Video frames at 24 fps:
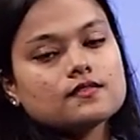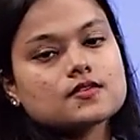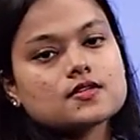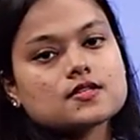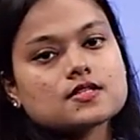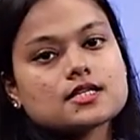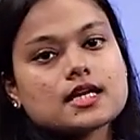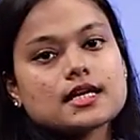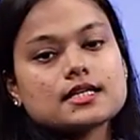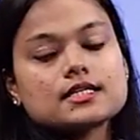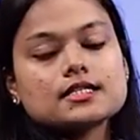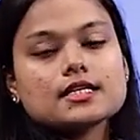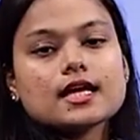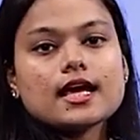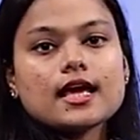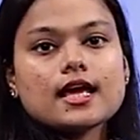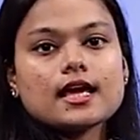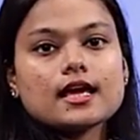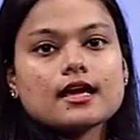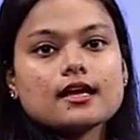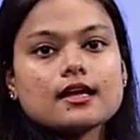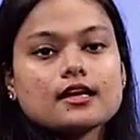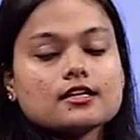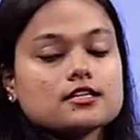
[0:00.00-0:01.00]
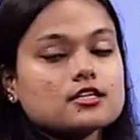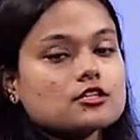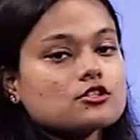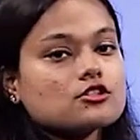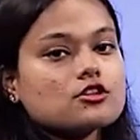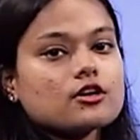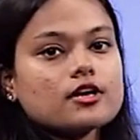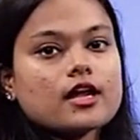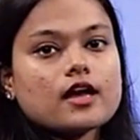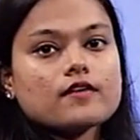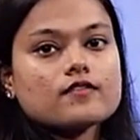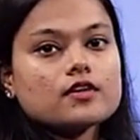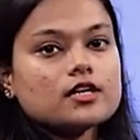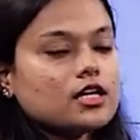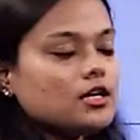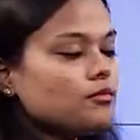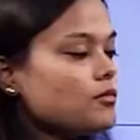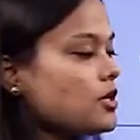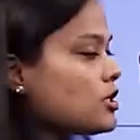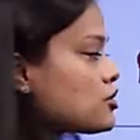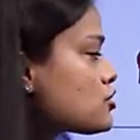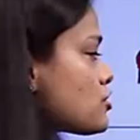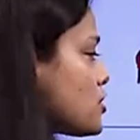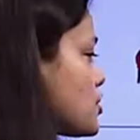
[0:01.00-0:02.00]
the set A. It does not have an
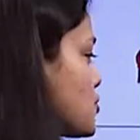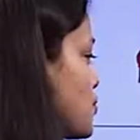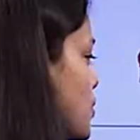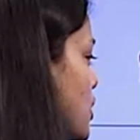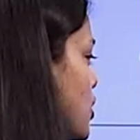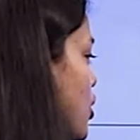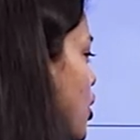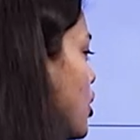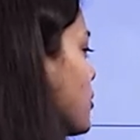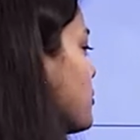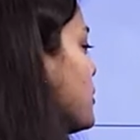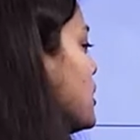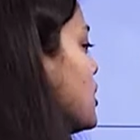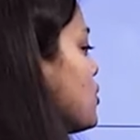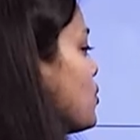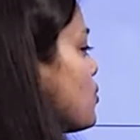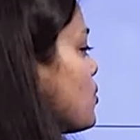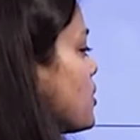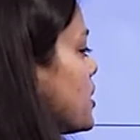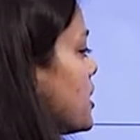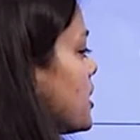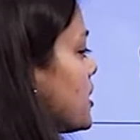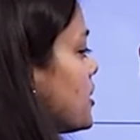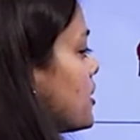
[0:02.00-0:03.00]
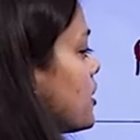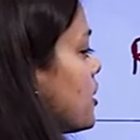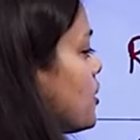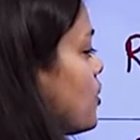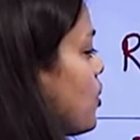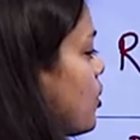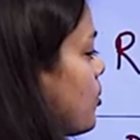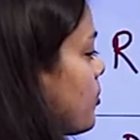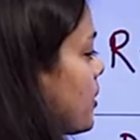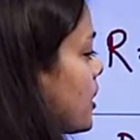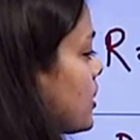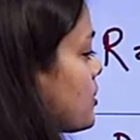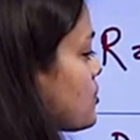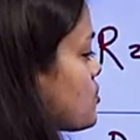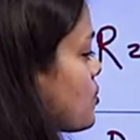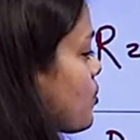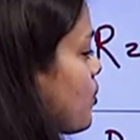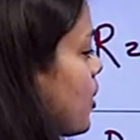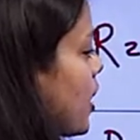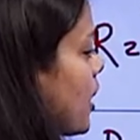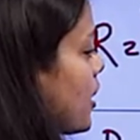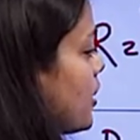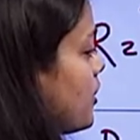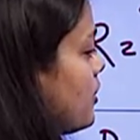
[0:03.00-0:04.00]
image, so it will not be included in the domain. So,
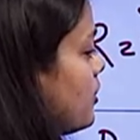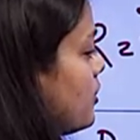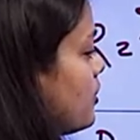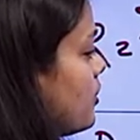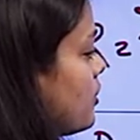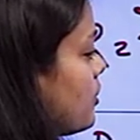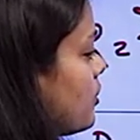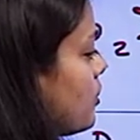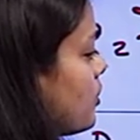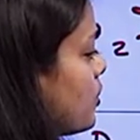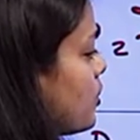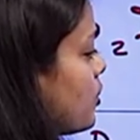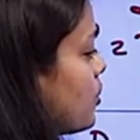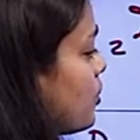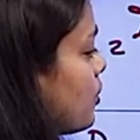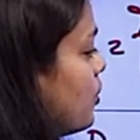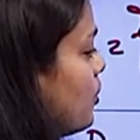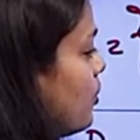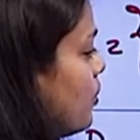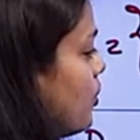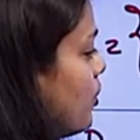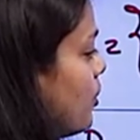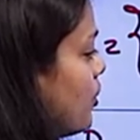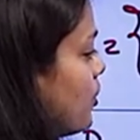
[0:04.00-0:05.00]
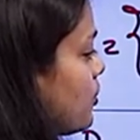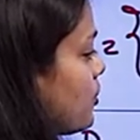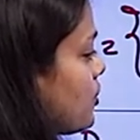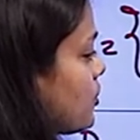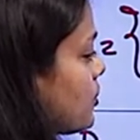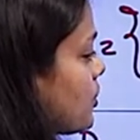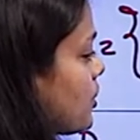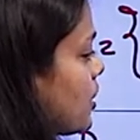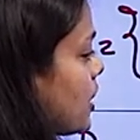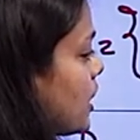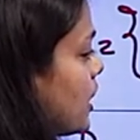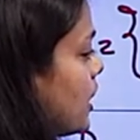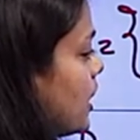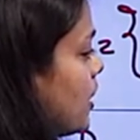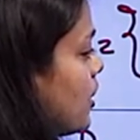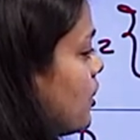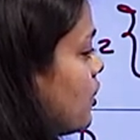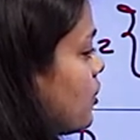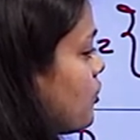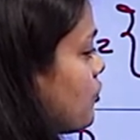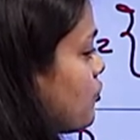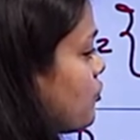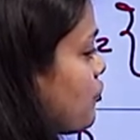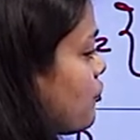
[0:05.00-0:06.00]
1, 2, 3,
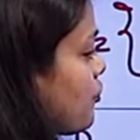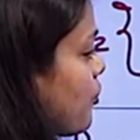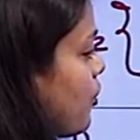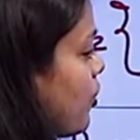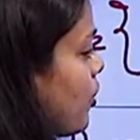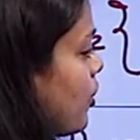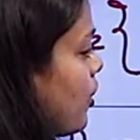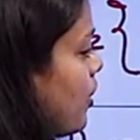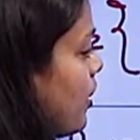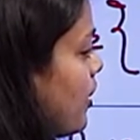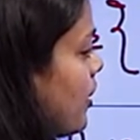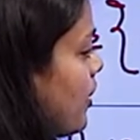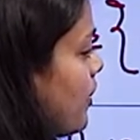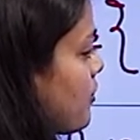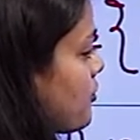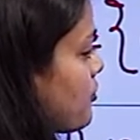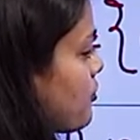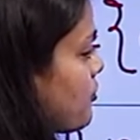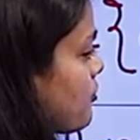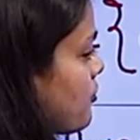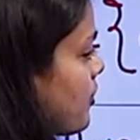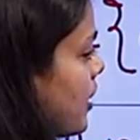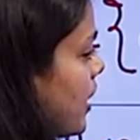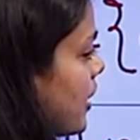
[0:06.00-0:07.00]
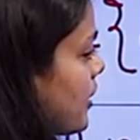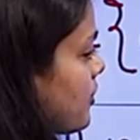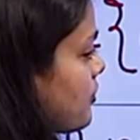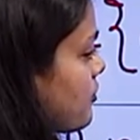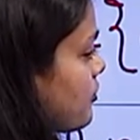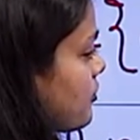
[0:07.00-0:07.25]
4, 5.